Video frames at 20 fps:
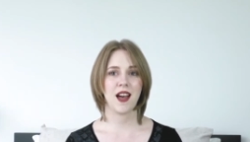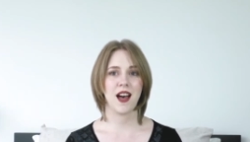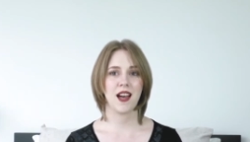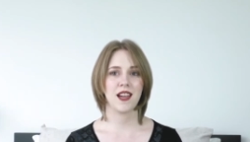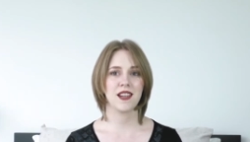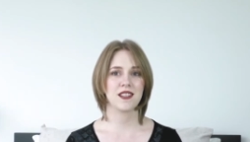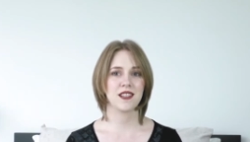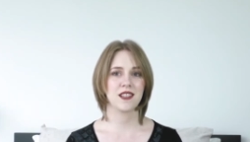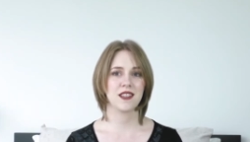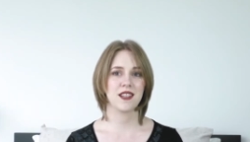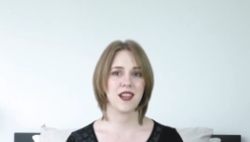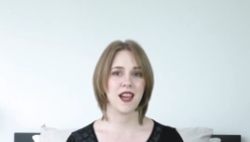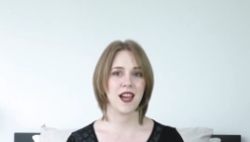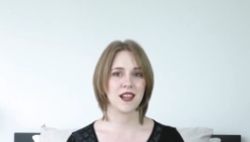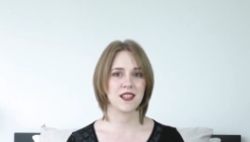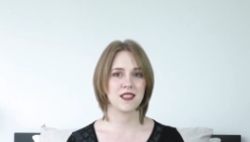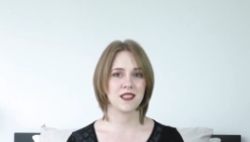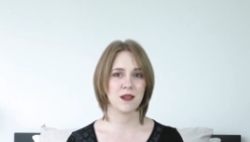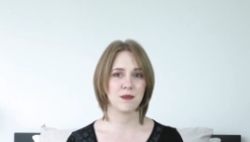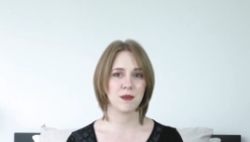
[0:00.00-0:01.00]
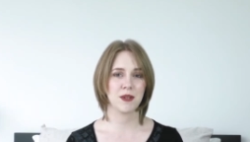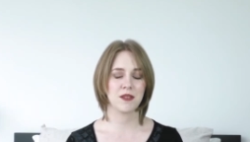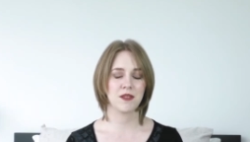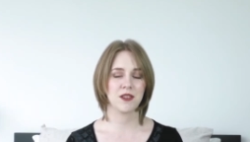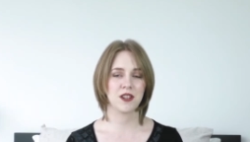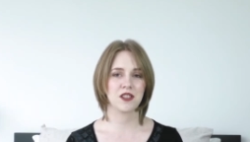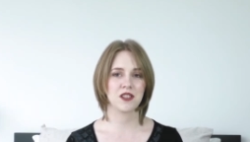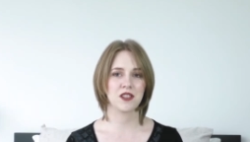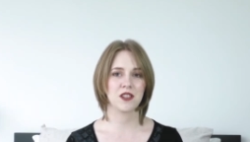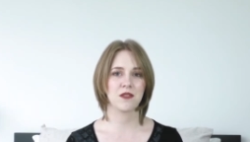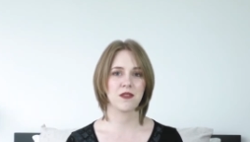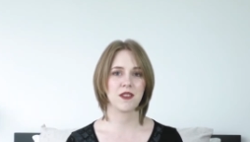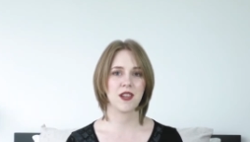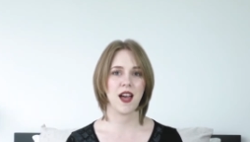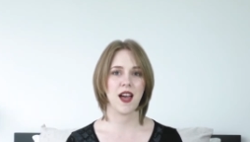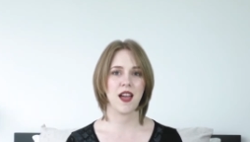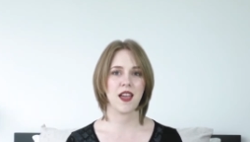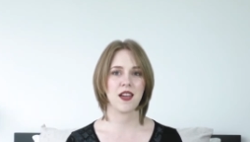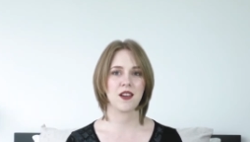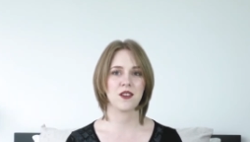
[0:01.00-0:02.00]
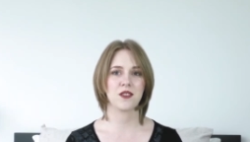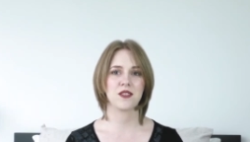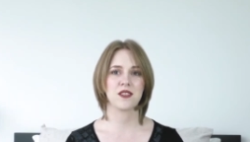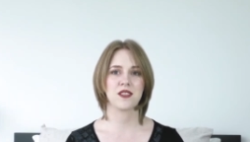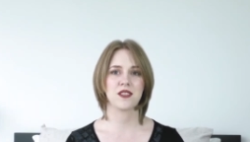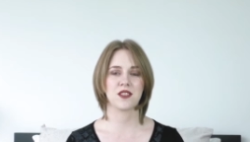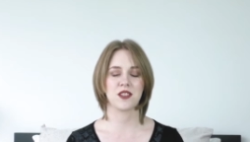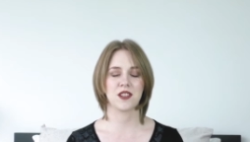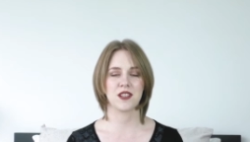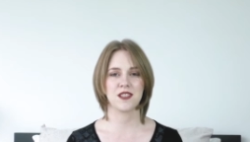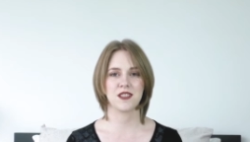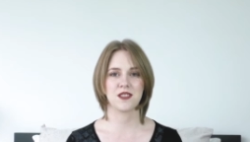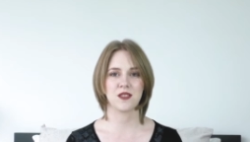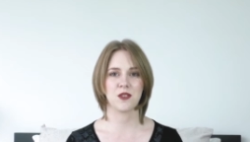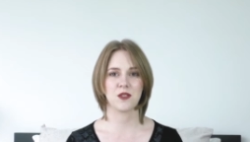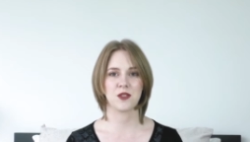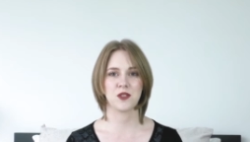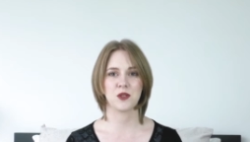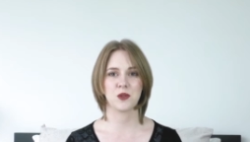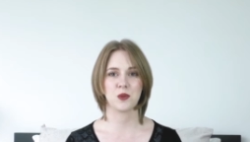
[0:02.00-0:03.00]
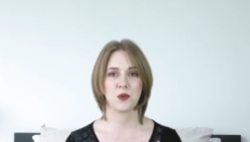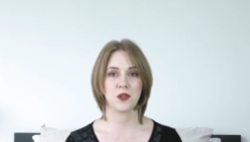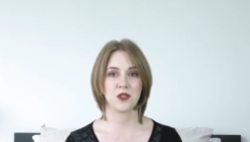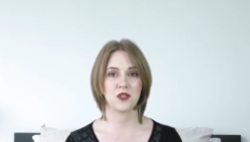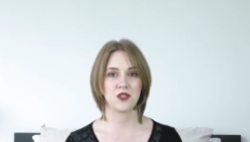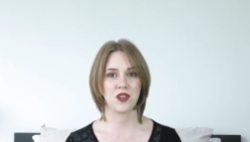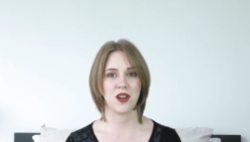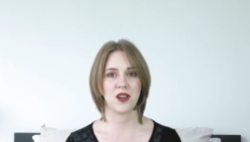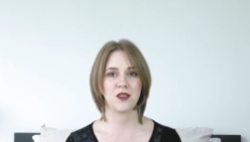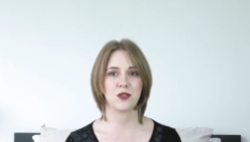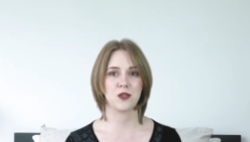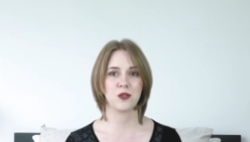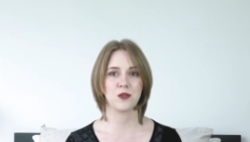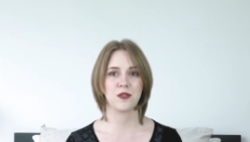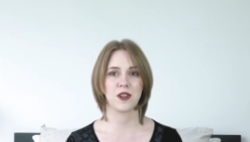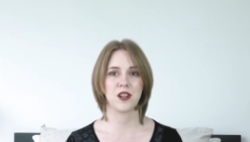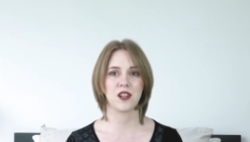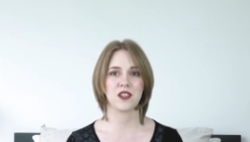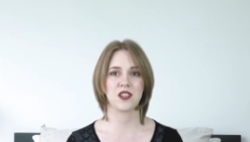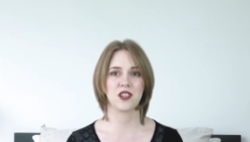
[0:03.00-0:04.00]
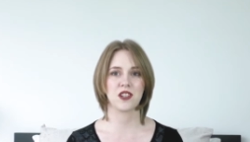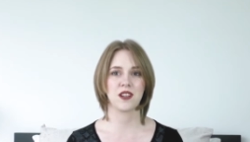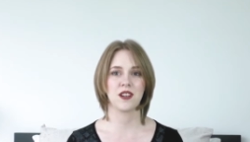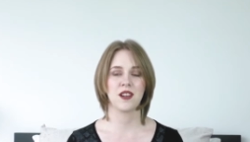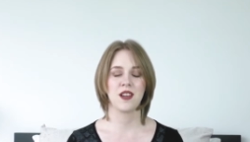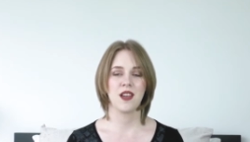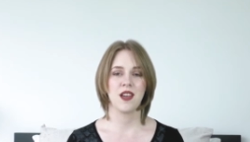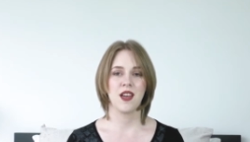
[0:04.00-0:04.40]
I did the academic version of the IELTS. There is also a general version,